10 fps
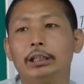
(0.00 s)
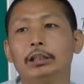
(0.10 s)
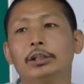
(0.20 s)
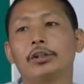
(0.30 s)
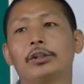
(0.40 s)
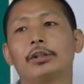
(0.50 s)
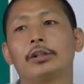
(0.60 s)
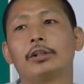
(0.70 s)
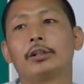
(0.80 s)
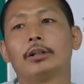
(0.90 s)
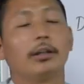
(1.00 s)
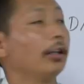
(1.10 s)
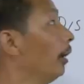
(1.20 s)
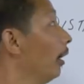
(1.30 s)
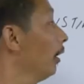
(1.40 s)
it is
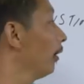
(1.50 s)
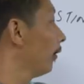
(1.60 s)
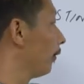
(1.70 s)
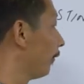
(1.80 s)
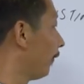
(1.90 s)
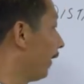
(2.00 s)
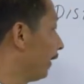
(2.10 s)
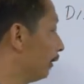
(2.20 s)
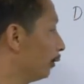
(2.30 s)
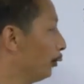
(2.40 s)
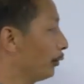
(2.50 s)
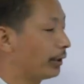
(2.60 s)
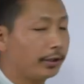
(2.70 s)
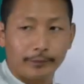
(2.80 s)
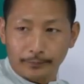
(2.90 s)
a final good.
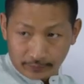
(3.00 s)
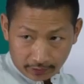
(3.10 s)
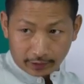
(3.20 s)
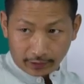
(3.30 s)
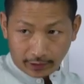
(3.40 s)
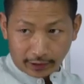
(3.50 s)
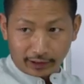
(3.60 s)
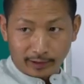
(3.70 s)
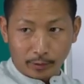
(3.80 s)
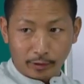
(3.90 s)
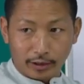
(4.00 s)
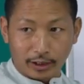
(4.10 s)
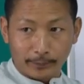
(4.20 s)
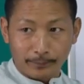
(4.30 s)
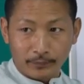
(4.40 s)
Getting the point or
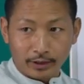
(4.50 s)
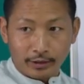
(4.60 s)
not?